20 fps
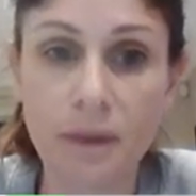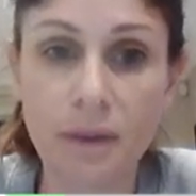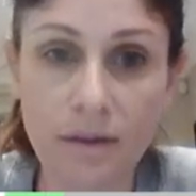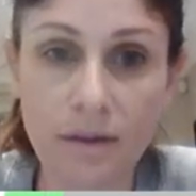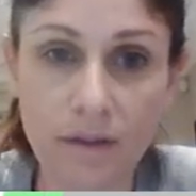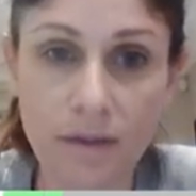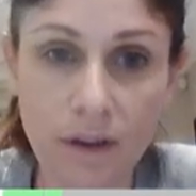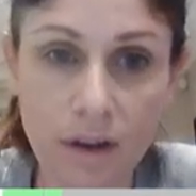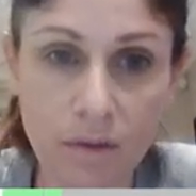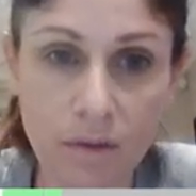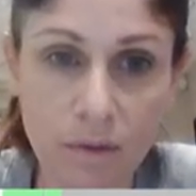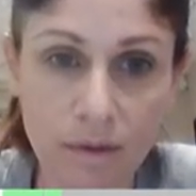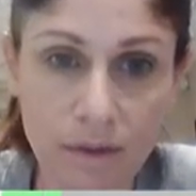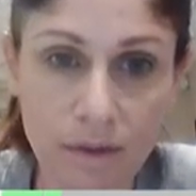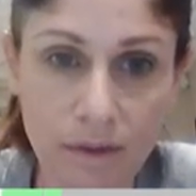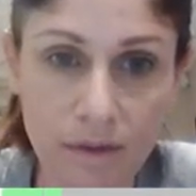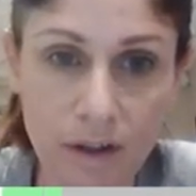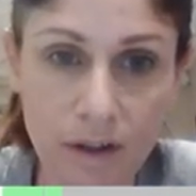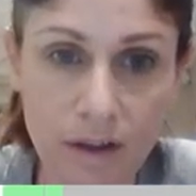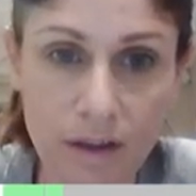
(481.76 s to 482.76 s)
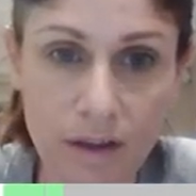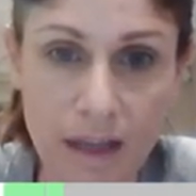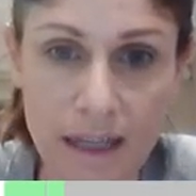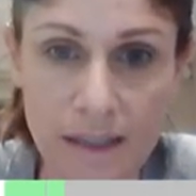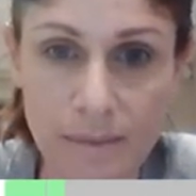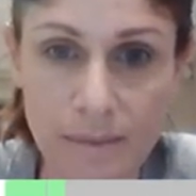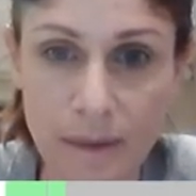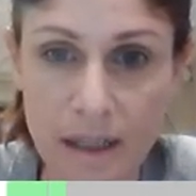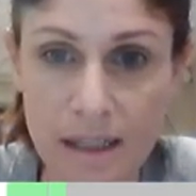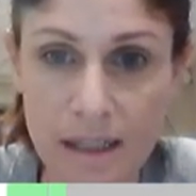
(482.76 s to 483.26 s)
We've given you
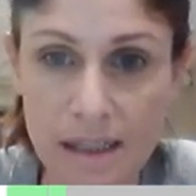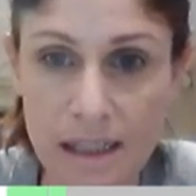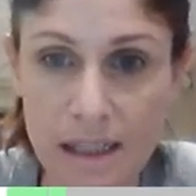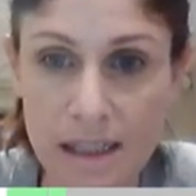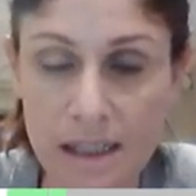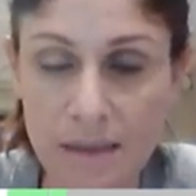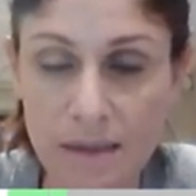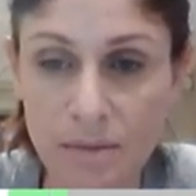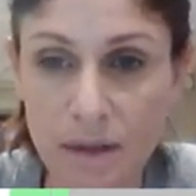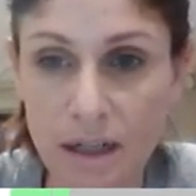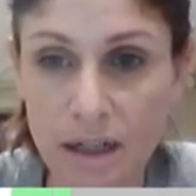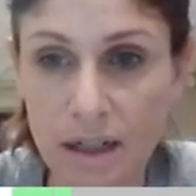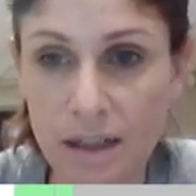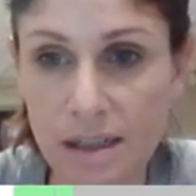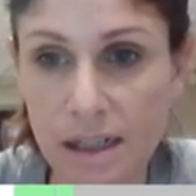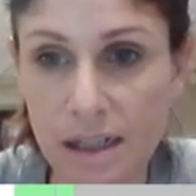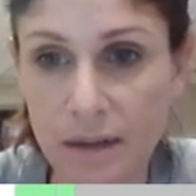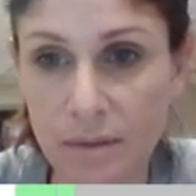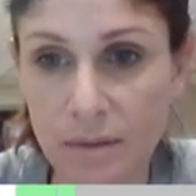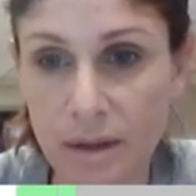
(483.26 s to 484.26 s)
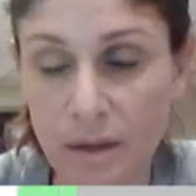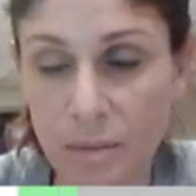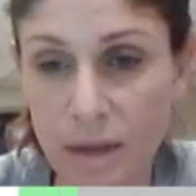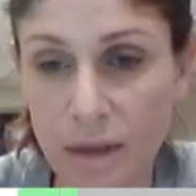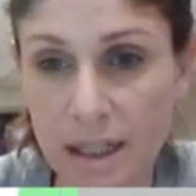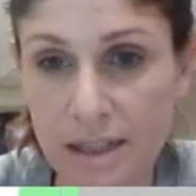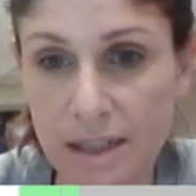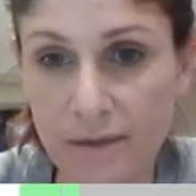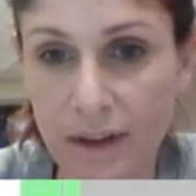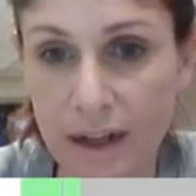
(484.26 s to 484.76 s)
this because this is what it looks like with our
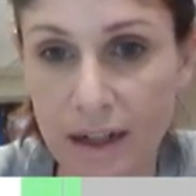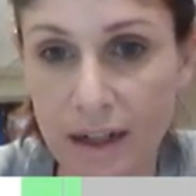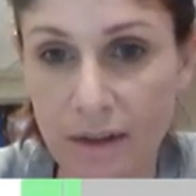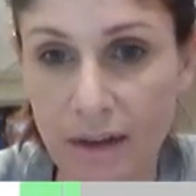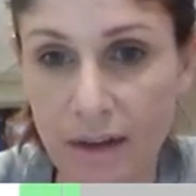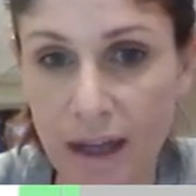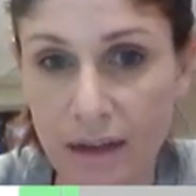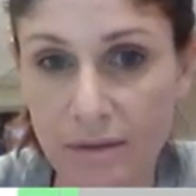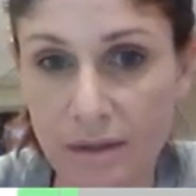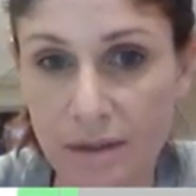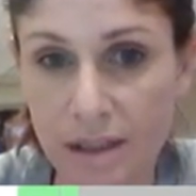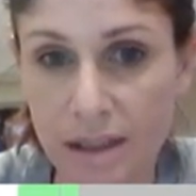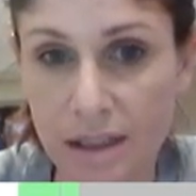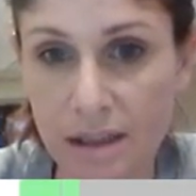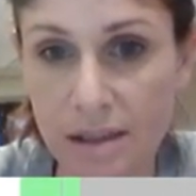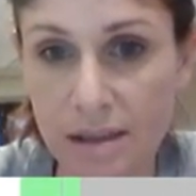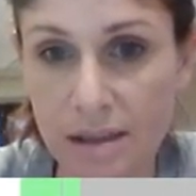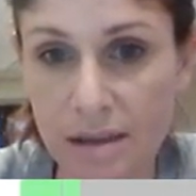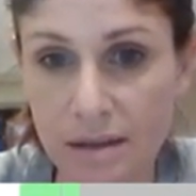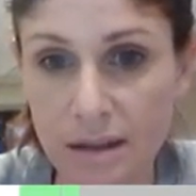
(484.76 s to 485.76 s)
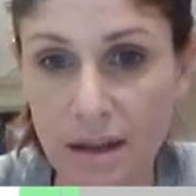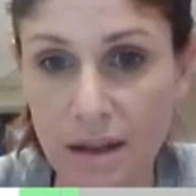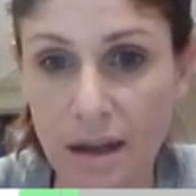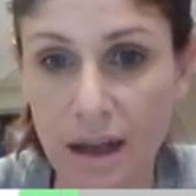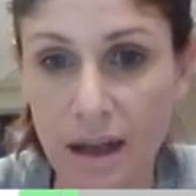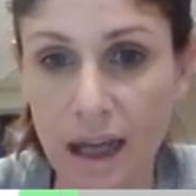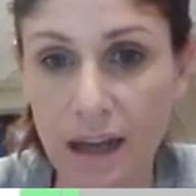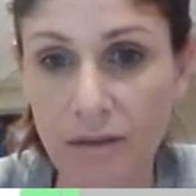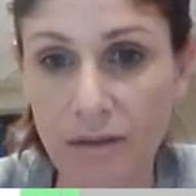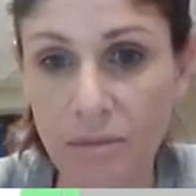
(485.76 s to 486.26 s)
place value counters.
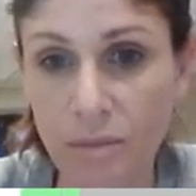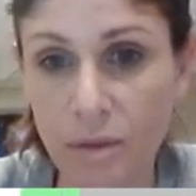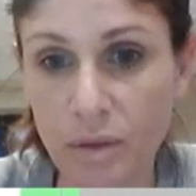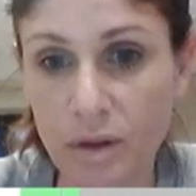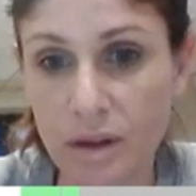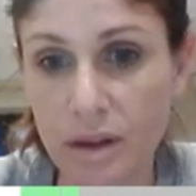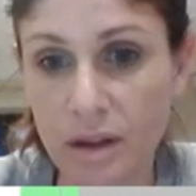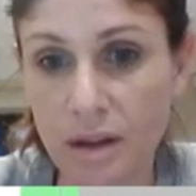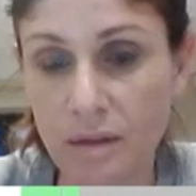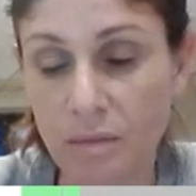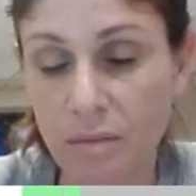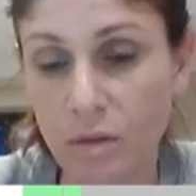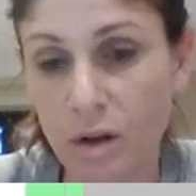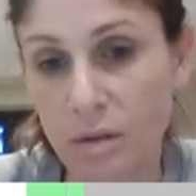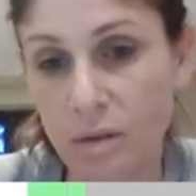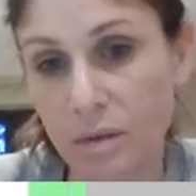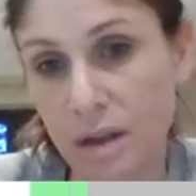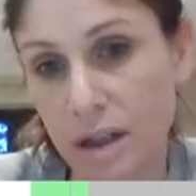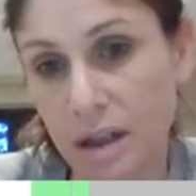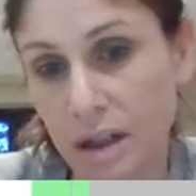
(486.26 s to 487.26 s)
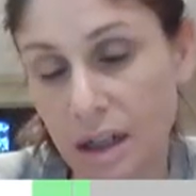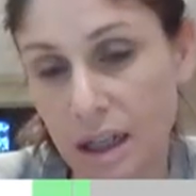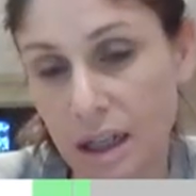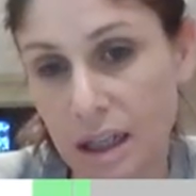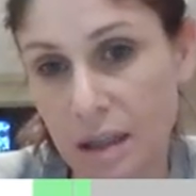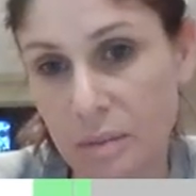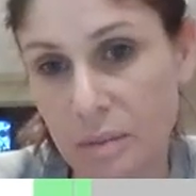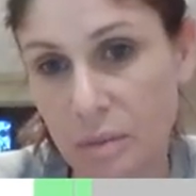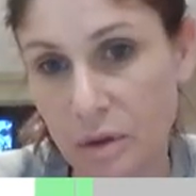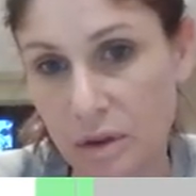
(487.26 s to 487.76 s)
I haven't put what it would look
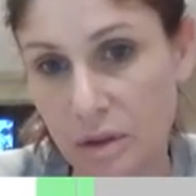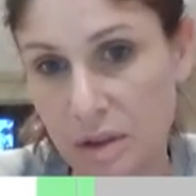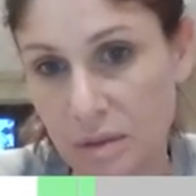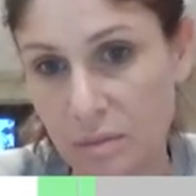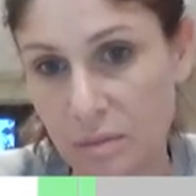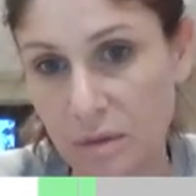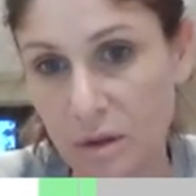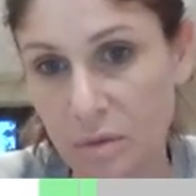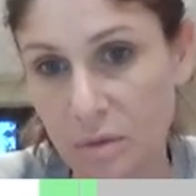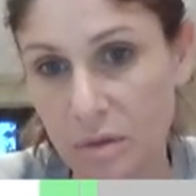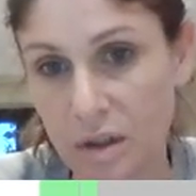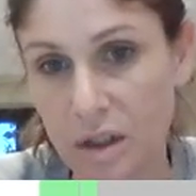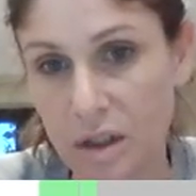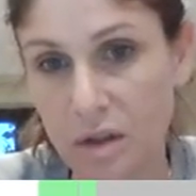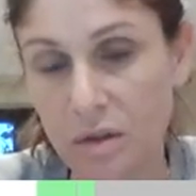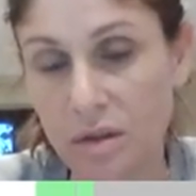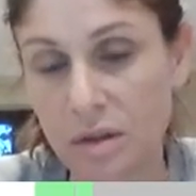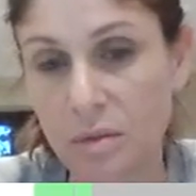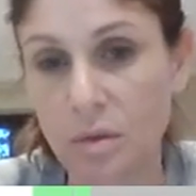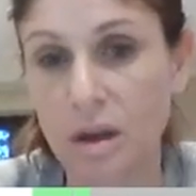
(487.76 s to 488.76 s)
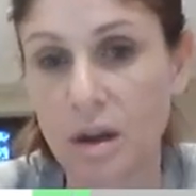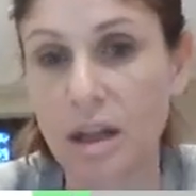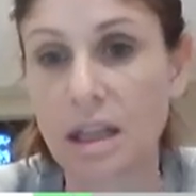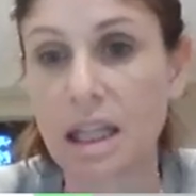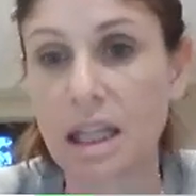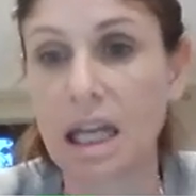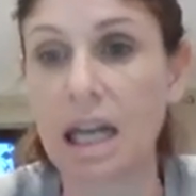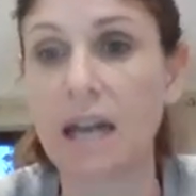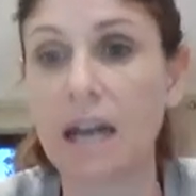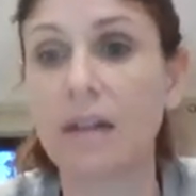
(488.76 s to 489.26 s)
like at the bottom. I want you to work
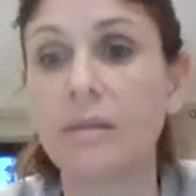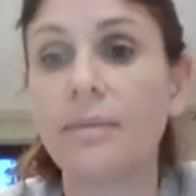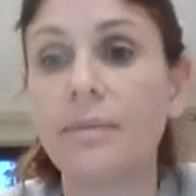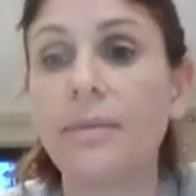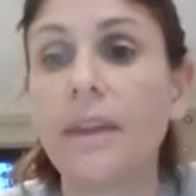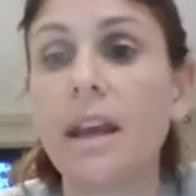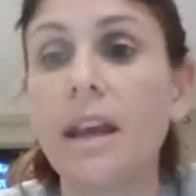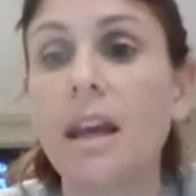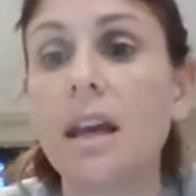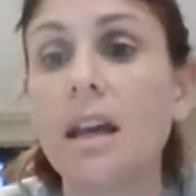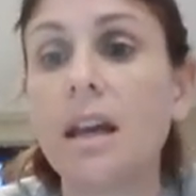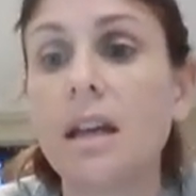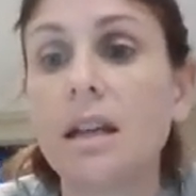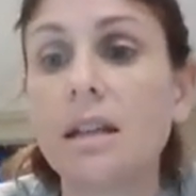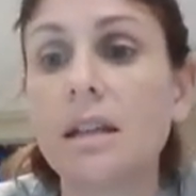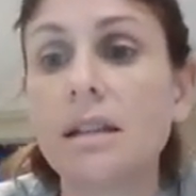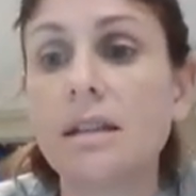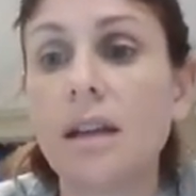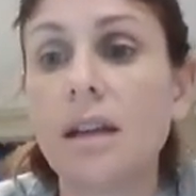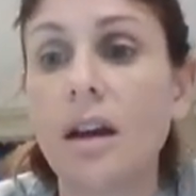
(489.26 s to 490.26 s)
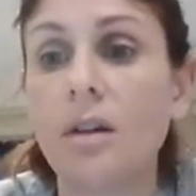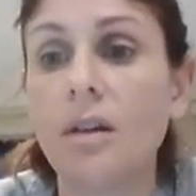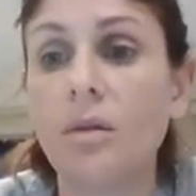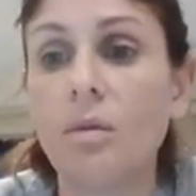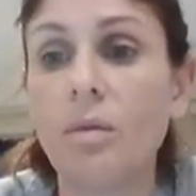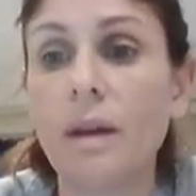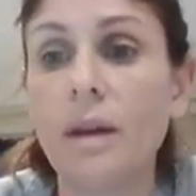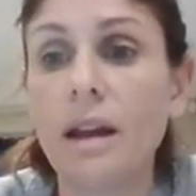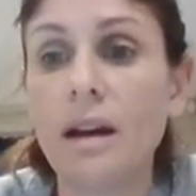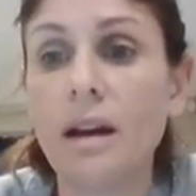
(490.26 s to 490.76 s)
that out. So
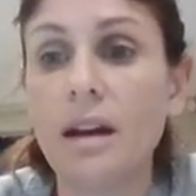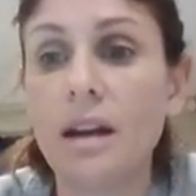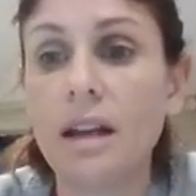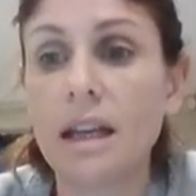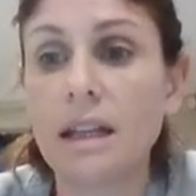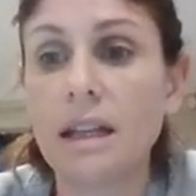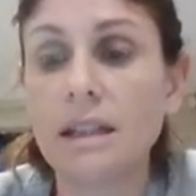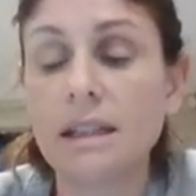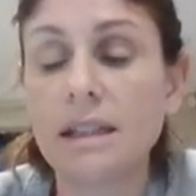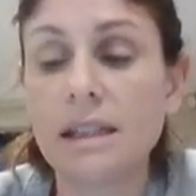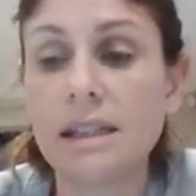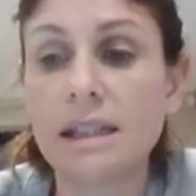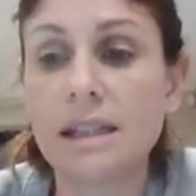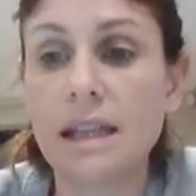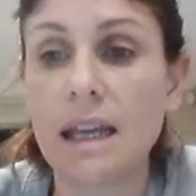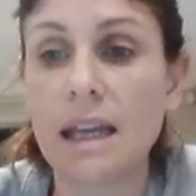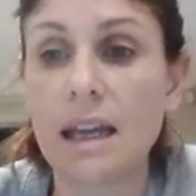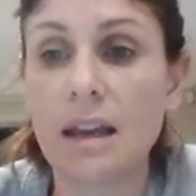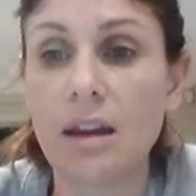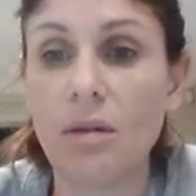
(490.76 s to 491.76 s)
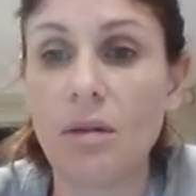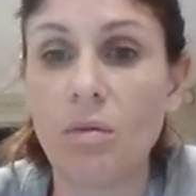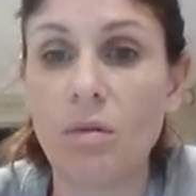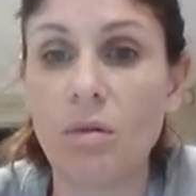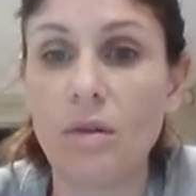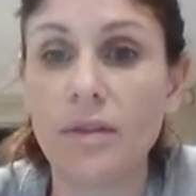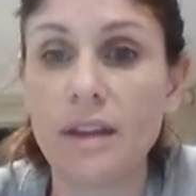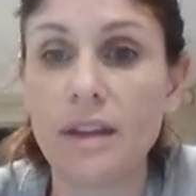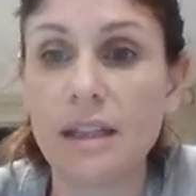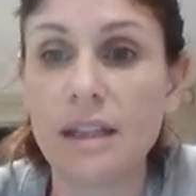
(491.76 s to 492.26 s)
we are looking to see
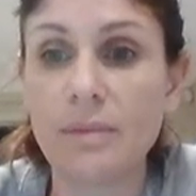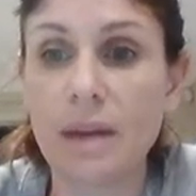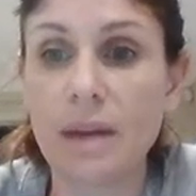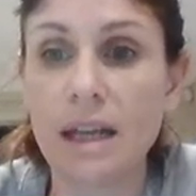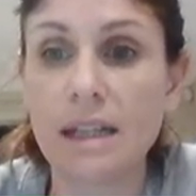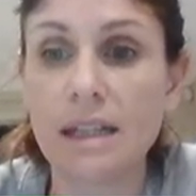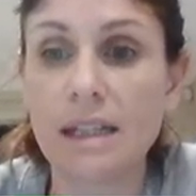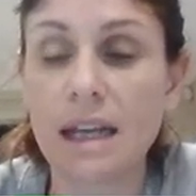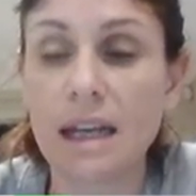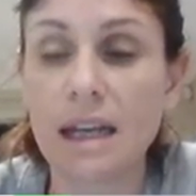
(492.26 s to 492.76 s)
what this means.